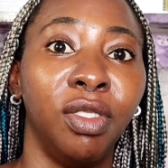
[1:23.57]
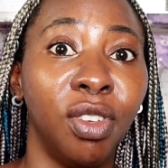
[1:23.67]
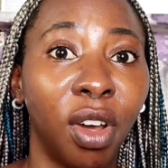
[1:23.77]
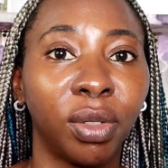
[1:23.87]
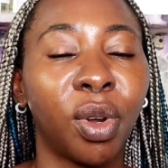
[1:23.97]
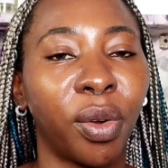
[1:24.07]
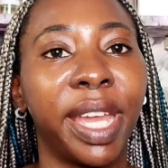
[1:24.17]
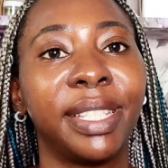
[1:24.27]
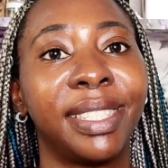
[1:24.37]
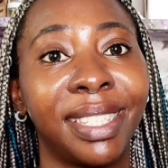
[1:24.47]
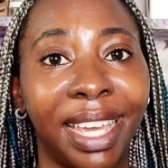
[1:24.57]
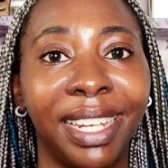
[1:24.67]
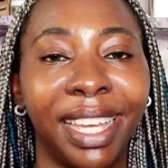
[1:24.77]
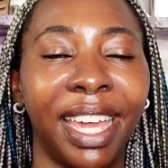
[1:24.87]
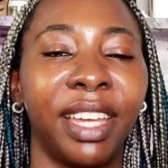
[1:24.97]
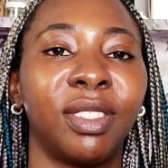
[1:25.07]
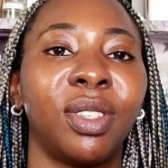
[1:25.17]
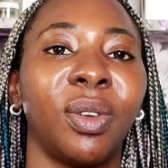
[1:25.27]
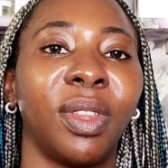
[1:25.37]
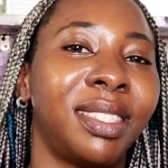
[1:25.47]
non-Korean skincare.
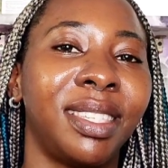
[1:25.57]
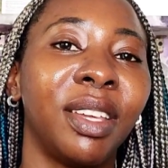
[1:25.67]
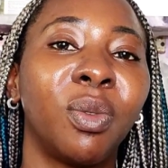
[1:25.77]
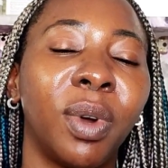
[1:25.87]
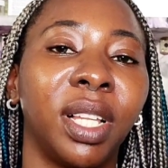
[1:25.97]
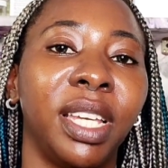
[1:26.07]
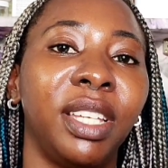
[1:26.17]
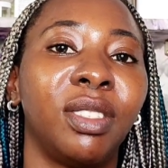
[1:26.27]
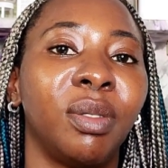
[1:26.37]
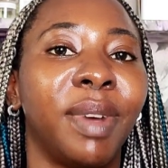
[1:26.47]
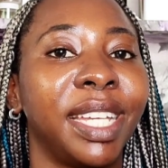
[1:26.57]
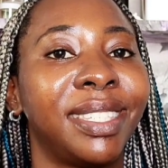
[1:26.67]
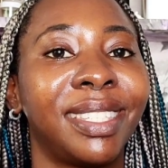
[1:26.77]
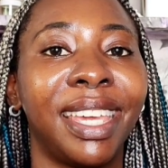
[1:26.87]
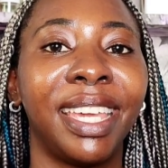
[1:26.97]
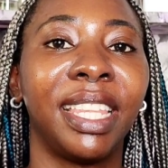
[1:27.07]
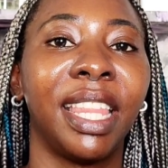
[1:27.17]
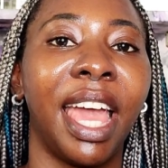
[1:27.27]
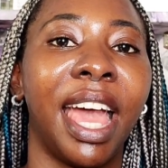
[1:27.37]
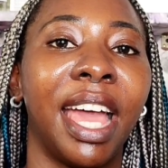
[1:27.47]
So they sink well into my
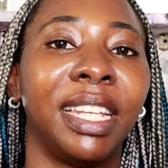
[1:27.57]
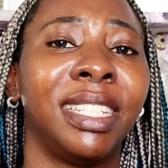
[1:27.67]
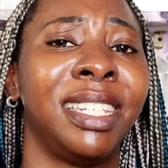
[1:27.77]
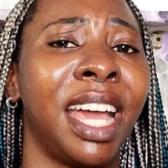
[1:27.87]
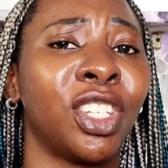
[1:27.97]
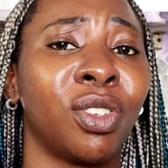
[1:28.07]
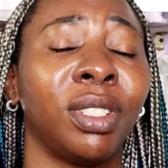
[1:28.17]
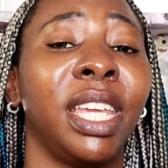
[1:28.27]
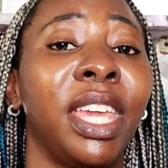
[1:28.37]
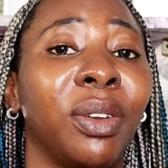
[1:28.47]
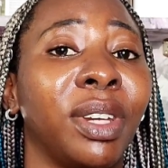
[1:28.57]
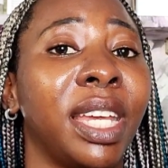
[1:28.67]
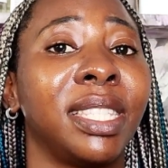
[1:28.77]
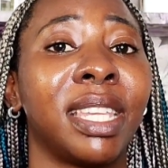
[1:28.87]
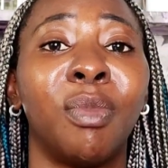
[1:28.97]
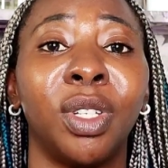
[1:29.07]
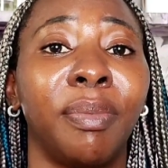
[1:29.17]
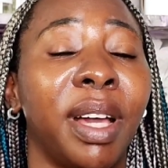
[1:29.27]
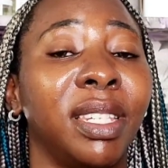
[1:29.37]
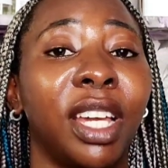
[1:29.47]
skin, and natural ingredients. I'm
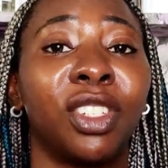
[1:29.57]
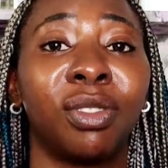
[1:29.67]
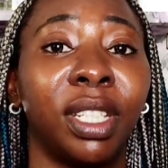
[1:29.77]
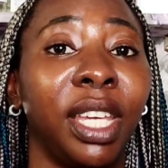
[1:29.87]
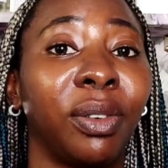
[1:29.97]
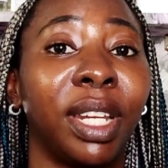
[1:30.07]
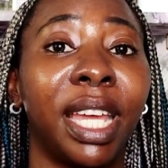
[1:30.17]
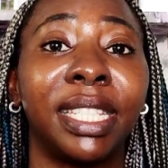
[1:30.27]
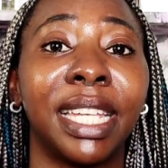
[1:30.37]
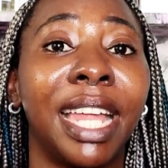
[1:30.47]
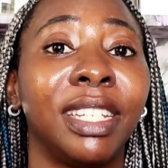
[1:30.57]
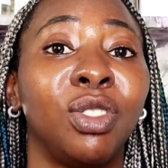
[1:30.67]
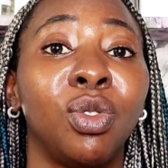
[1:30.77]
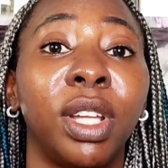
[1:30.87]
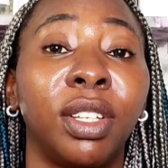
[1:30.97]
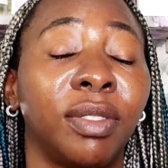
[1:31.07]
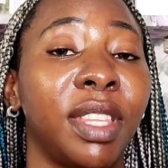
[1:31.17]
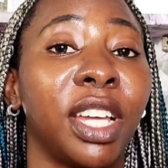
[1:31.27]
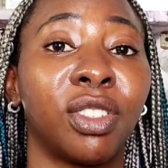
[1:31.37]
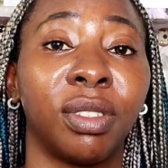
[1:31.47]
all about natural ingredients, and they do a lot
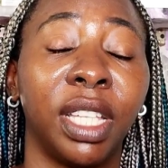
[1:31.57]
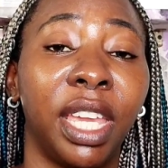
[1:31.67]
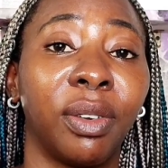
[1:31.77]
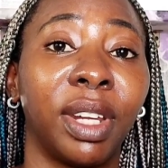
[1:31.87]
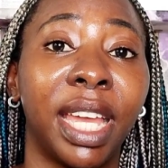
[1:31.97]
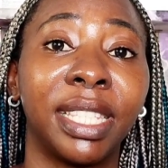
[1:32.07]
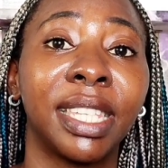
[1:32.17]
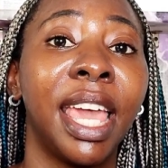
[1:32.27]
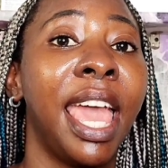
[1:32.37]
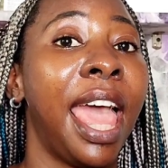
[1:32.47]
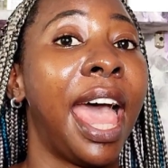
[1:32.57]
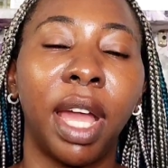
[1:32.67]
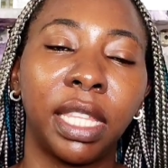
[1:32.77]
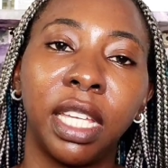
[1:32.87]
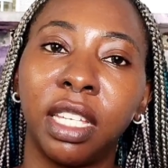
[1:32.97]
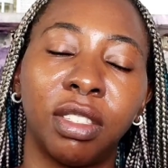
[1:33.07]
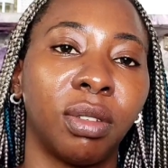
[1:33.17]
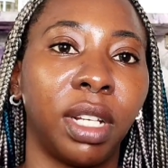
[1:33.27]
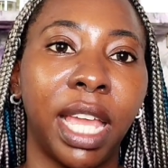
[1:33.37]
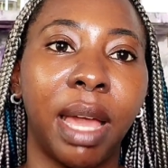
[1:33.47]
of natural ingredients. So I think
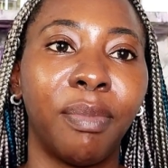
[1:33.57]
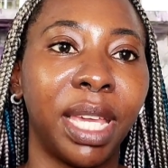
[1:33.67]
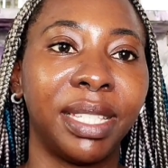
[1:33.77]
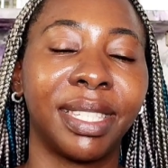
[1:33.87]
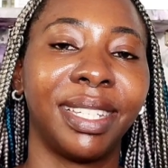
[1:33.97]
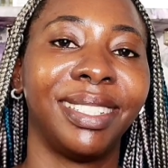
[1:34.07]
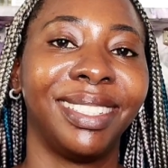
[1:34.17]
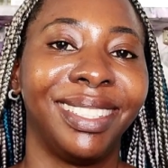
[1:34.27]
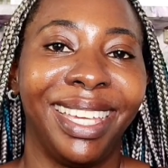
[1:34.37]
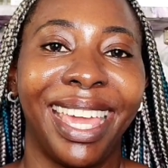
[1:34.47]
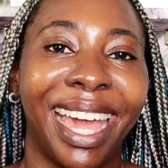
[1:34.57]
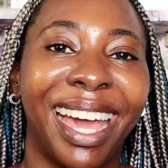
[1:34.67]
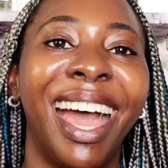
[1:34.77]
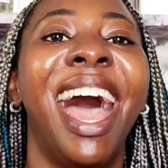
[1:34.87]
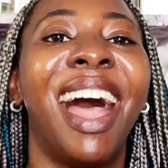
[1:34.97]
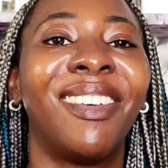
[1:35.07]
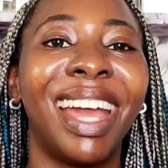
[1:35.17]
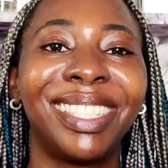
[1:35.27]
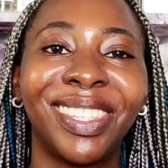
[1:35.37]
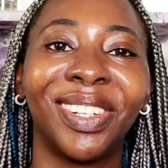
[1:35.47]
it's totally amazing. Yeah. All
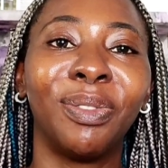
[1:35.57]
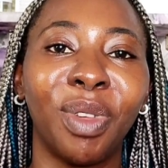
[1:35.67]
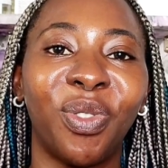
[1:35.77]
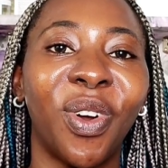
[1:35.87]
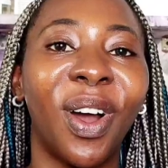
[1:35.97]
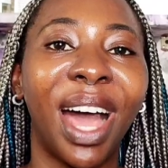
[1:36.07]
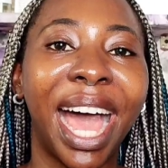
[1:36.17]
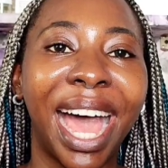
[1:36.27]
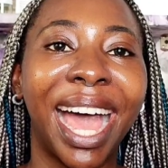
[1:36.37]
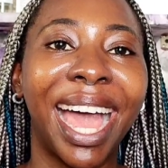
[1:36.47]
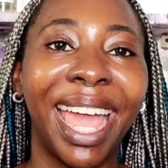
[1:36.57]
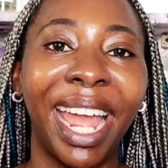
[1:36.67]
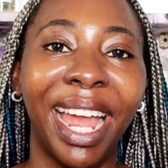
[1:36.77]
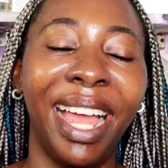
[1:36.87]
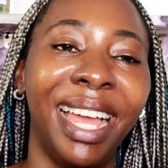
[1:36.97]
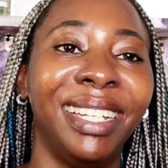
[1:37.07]
right. So before I